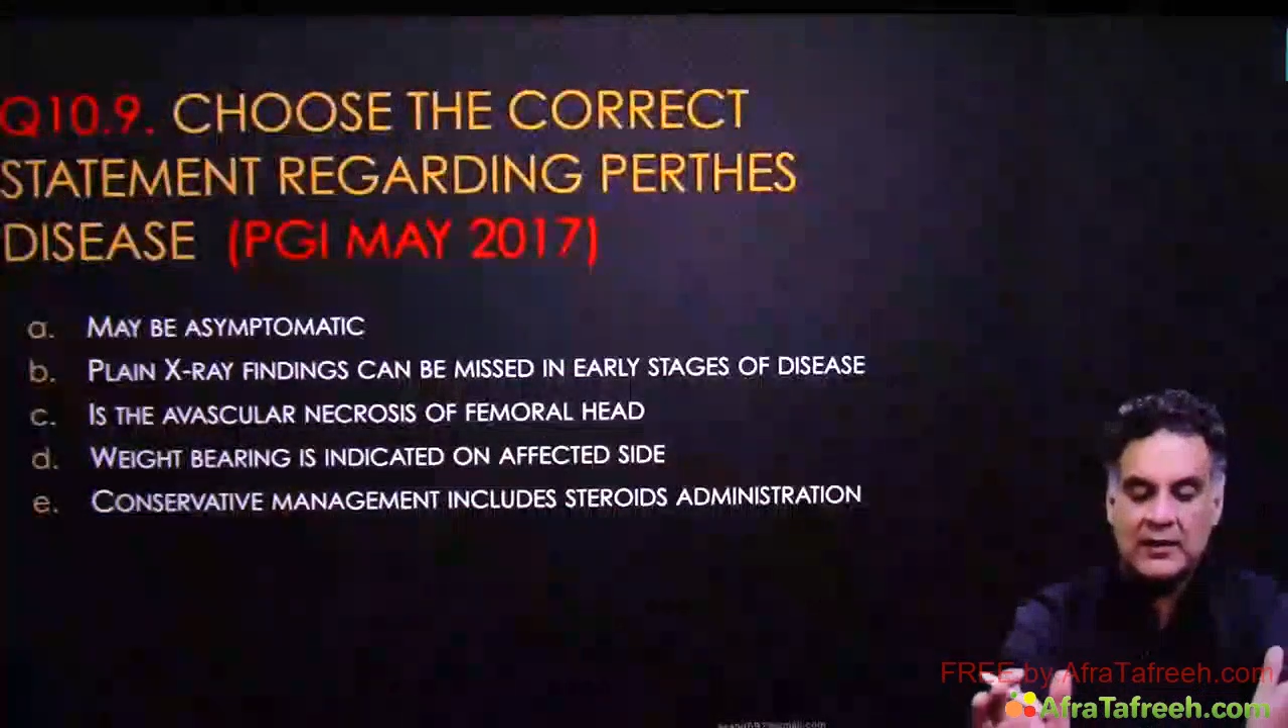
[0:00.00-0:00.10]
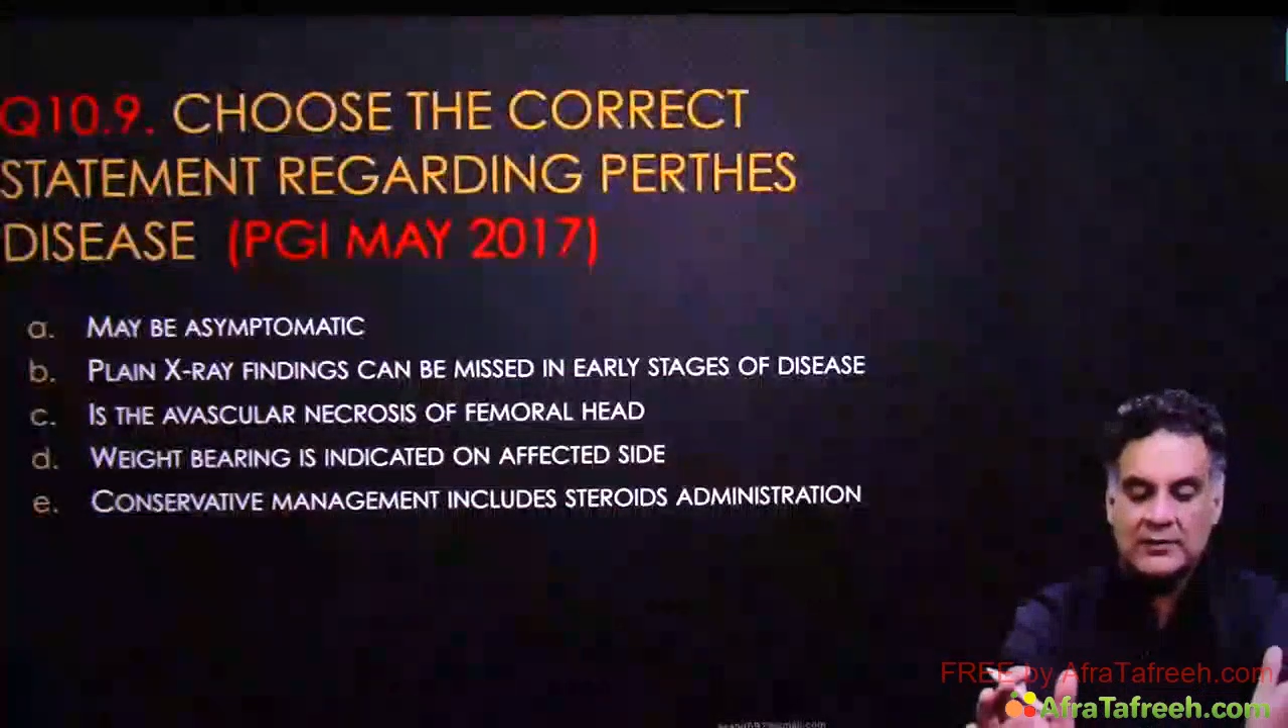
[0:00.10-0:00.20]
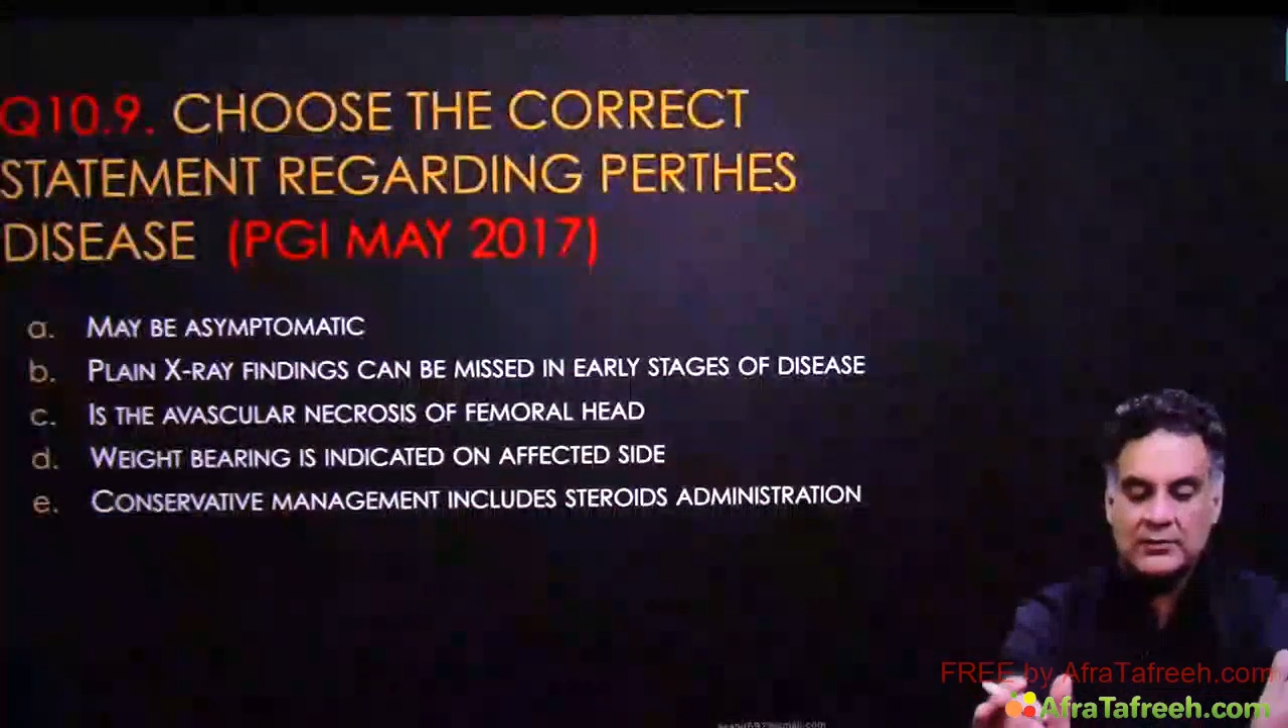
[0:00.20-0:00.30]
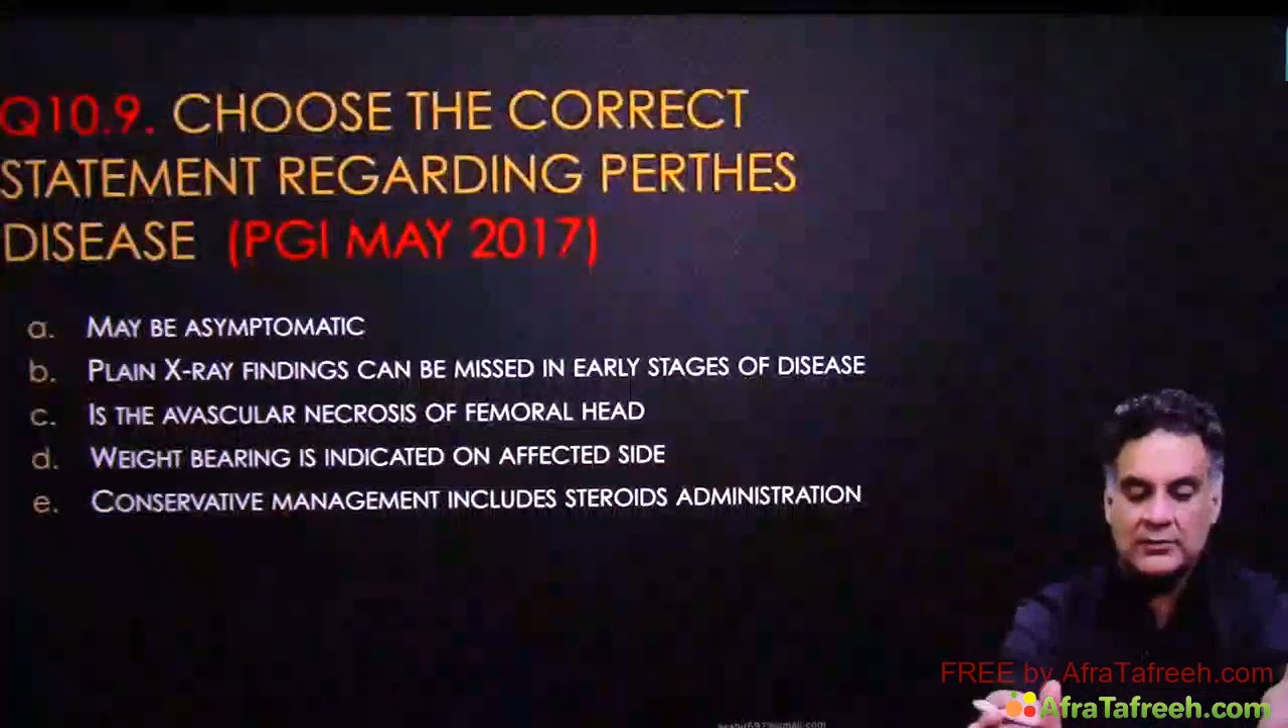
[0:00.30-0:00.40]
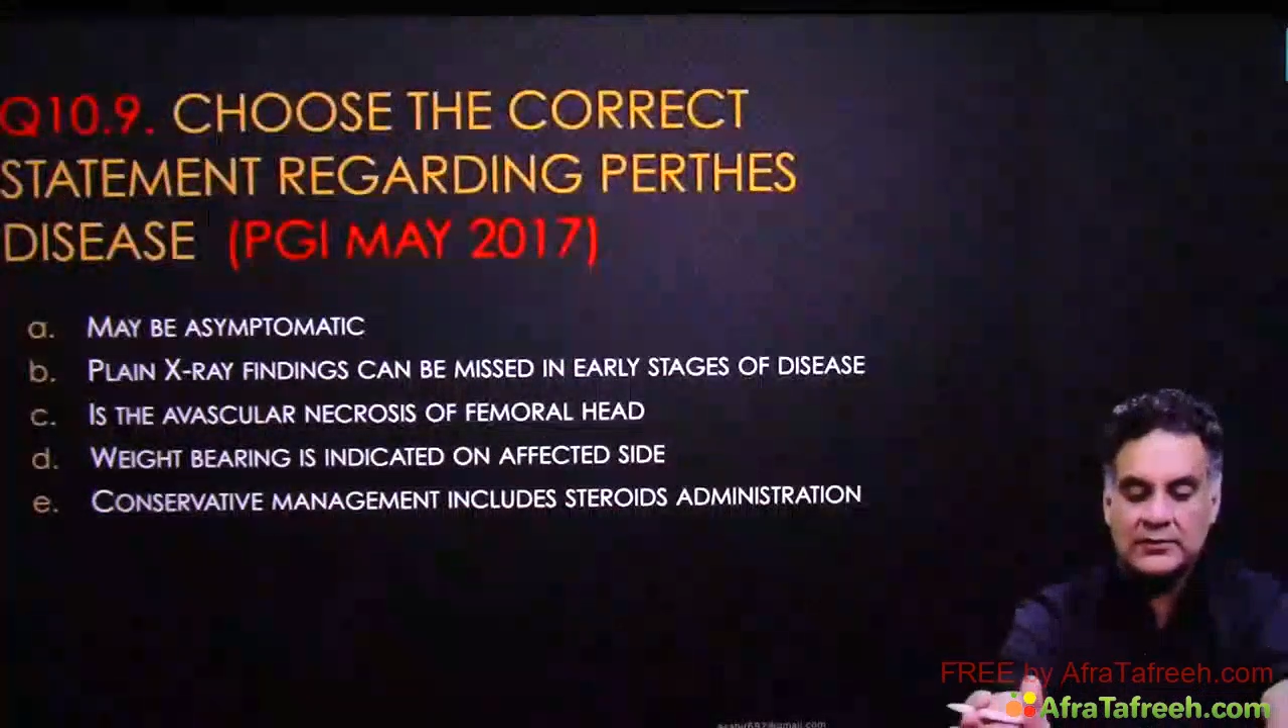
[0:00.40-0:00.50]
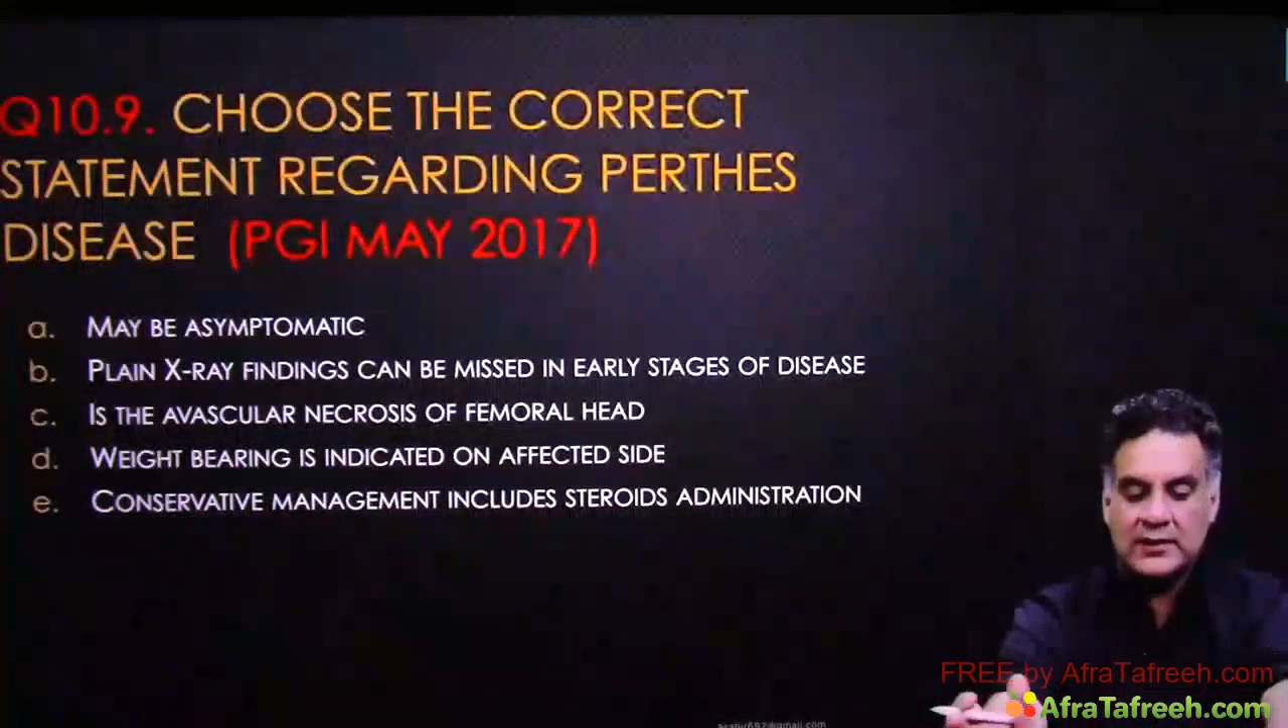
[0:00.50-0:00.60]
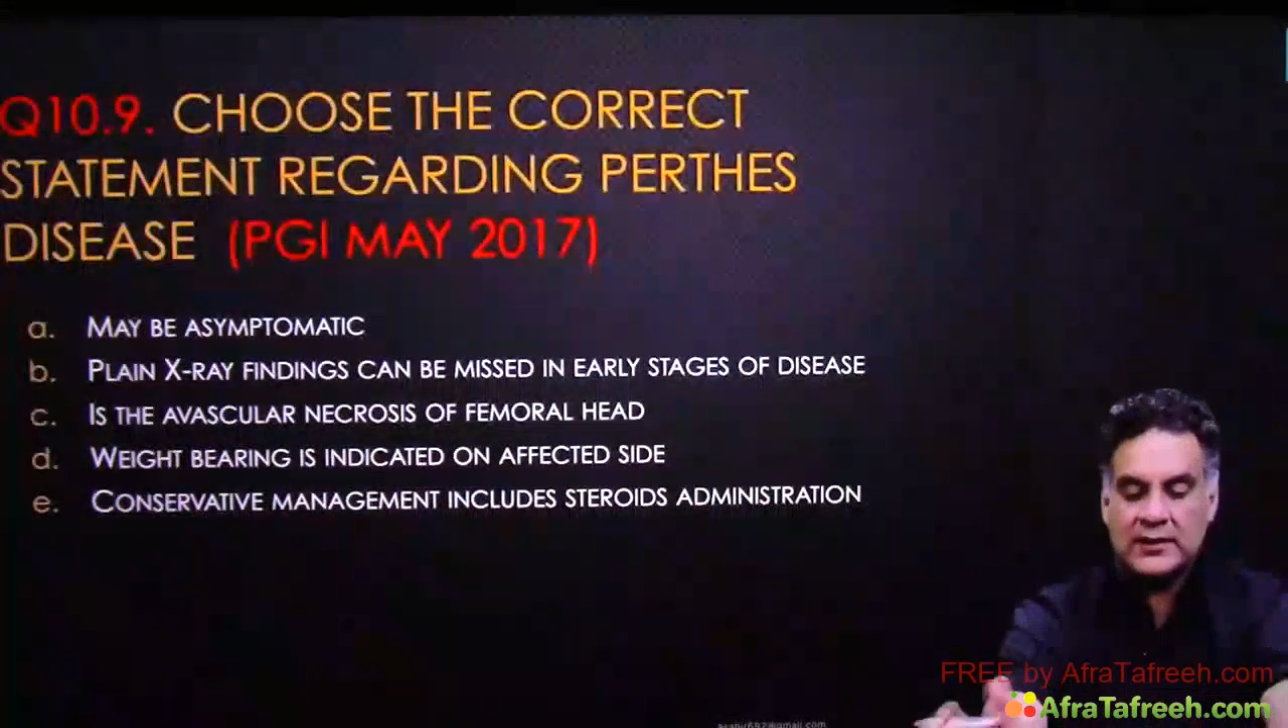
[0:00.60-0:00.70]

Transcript: Choose the